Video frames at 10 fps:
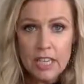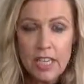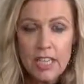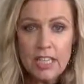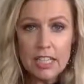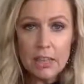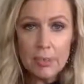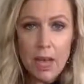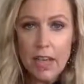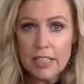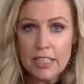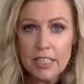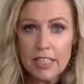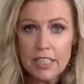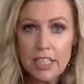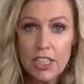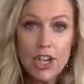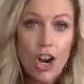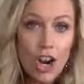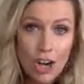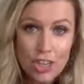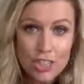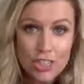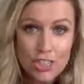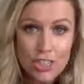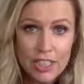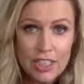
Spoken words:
and in your body and your heart.